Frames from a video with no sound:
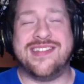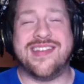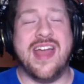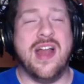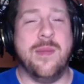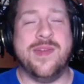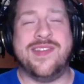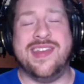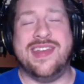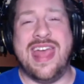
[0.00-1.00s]
Sign up
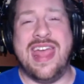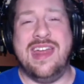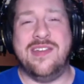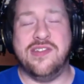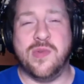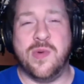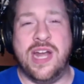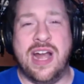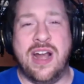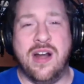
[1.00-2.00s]
today to
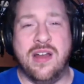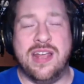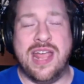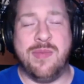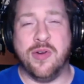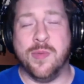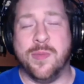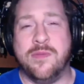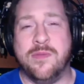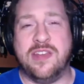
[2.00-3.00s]
join our gaming
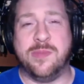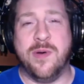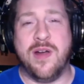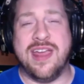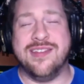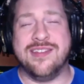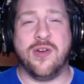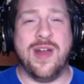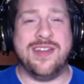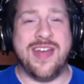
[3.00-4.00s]
group on Facebook. It is a
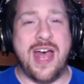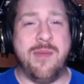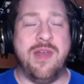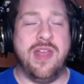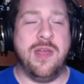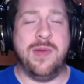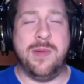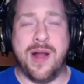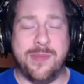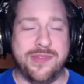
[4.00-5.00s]
great time. We
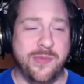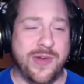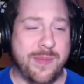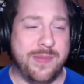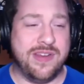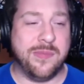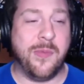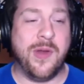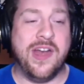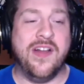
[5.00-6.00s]
promise you will not be
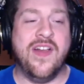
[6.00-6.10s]
disappointed.